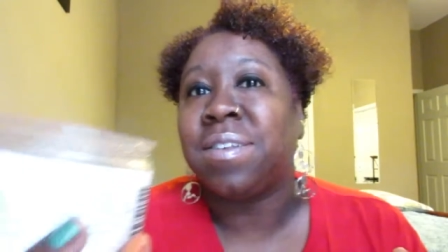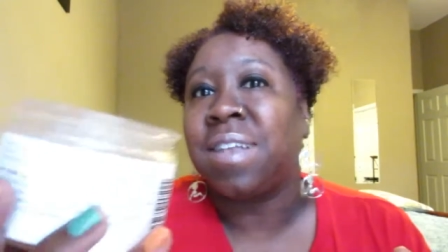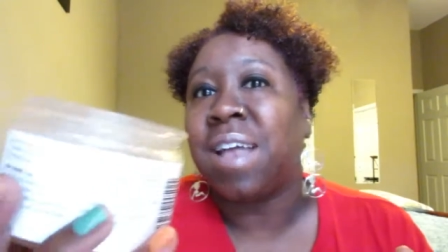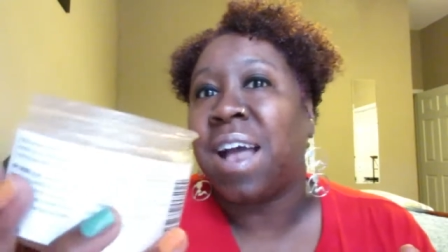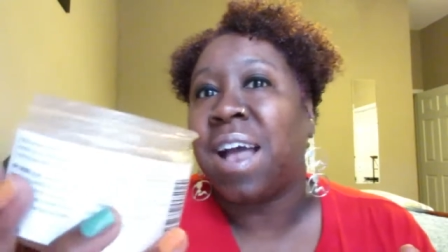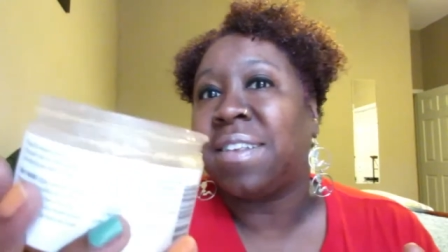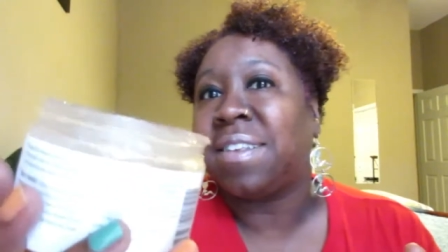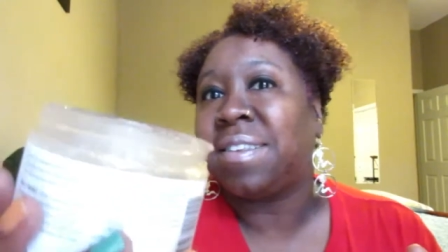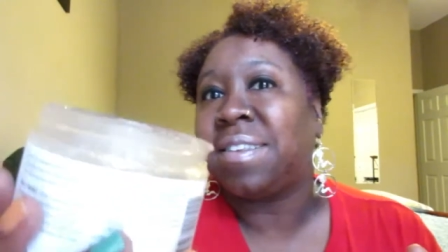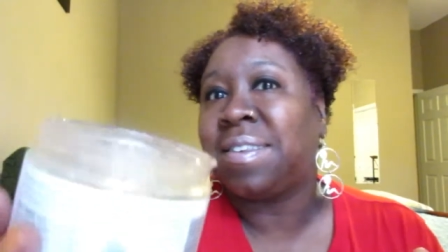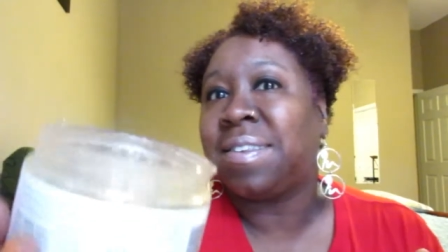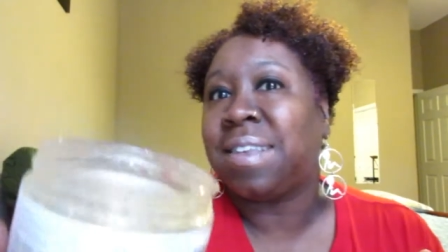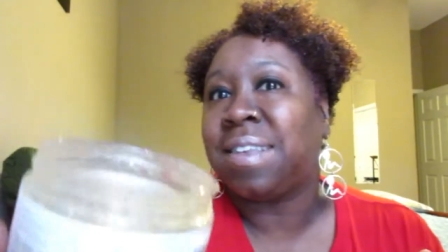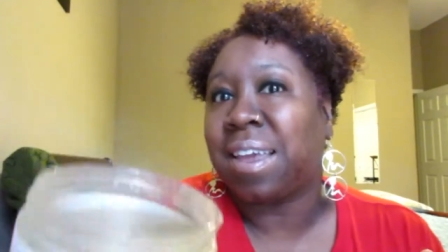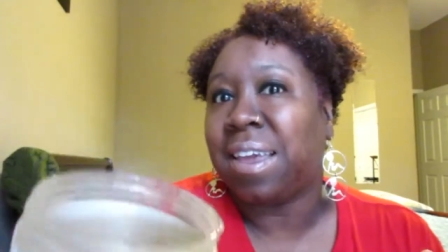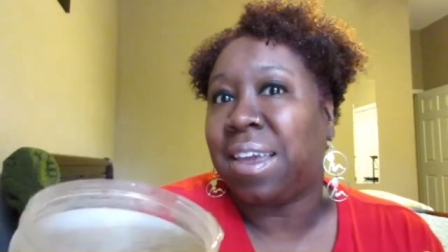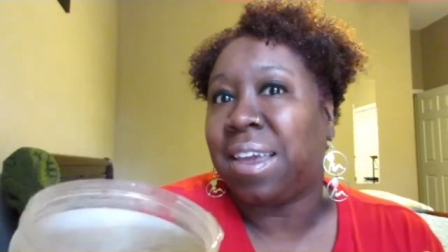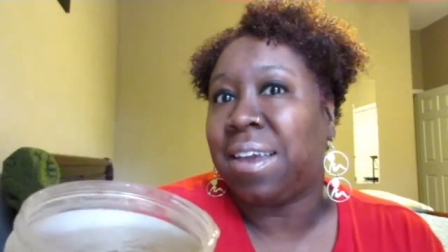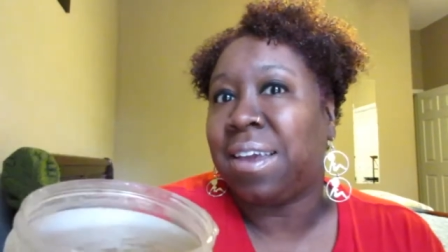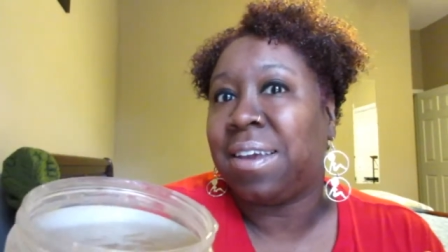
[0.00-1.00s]
is not
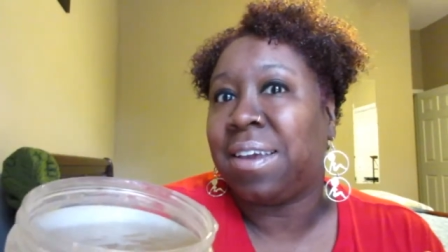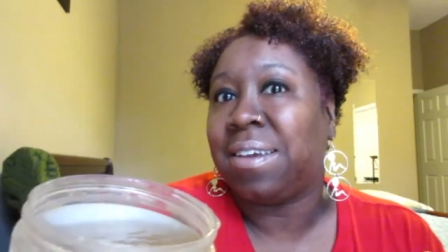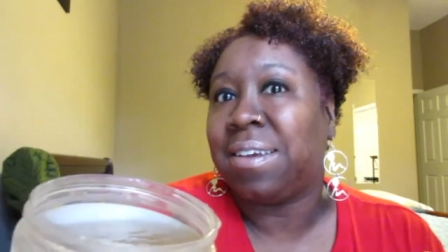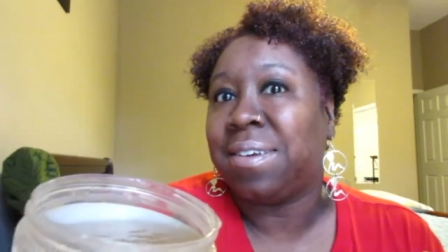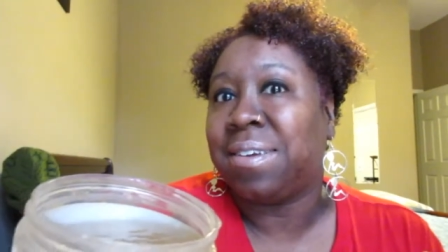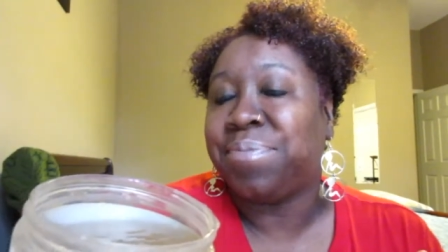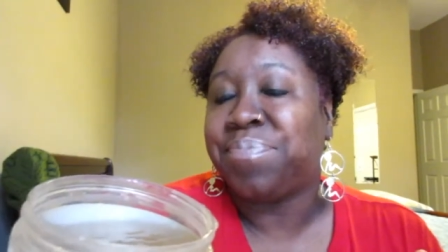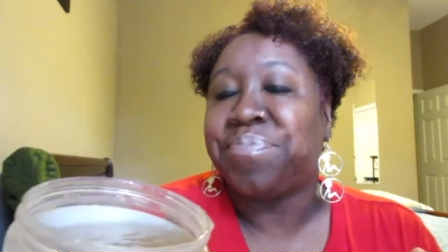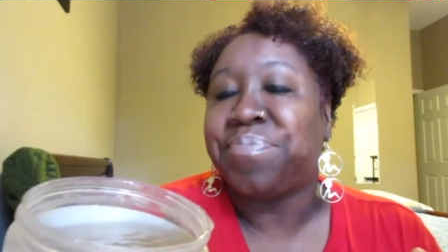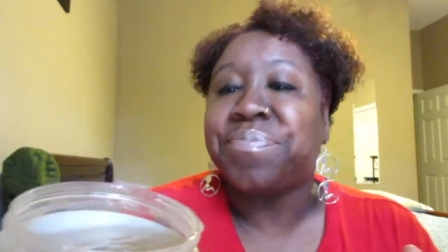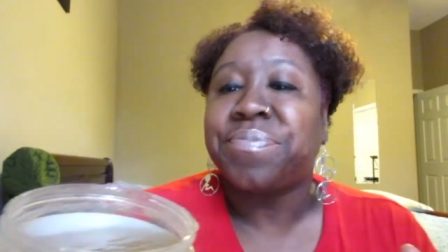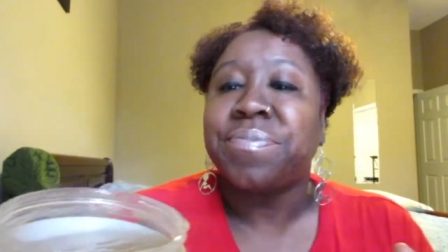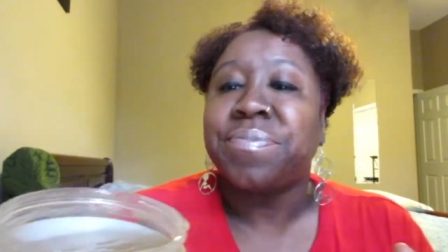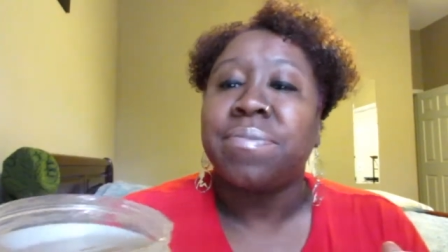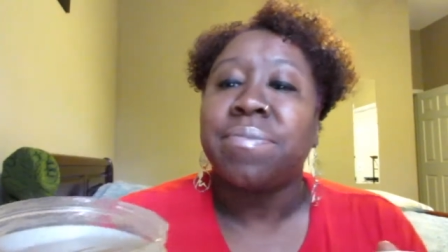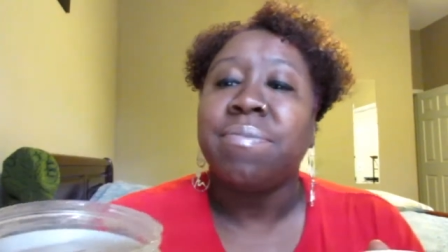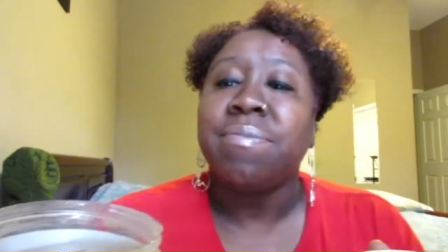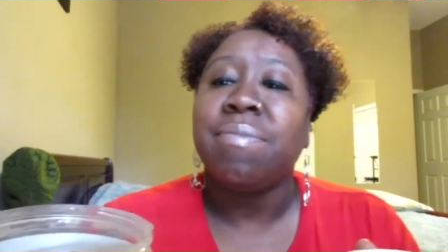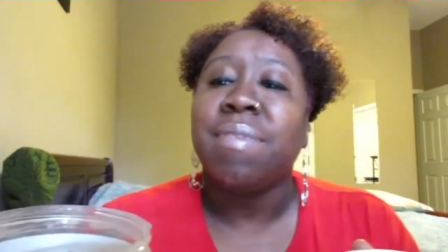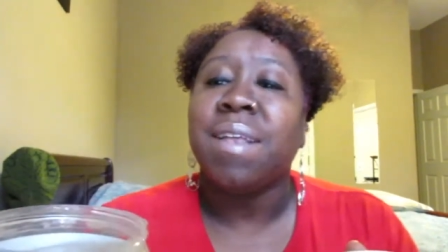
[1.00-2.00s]
sticky.
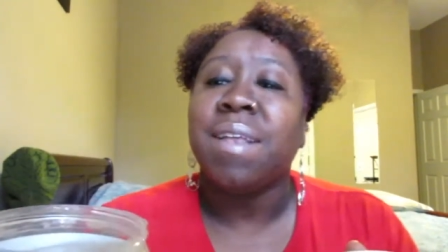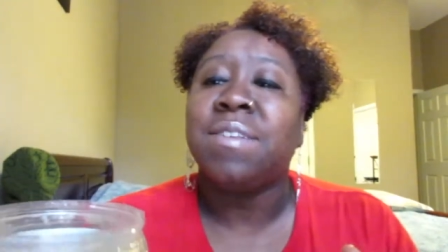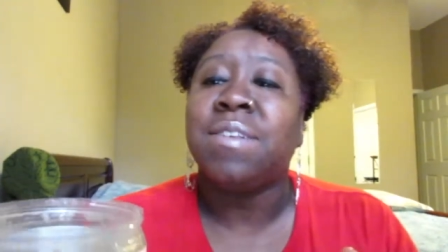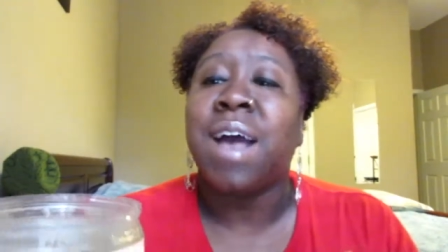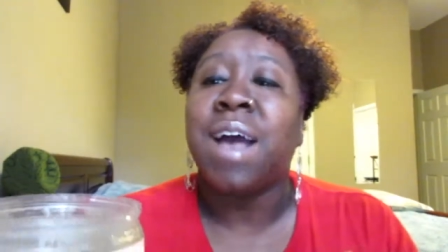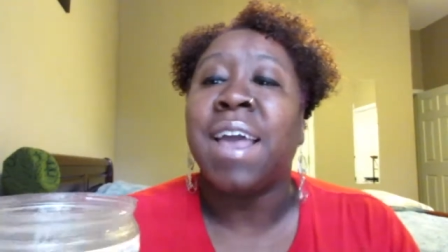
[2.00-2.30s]
So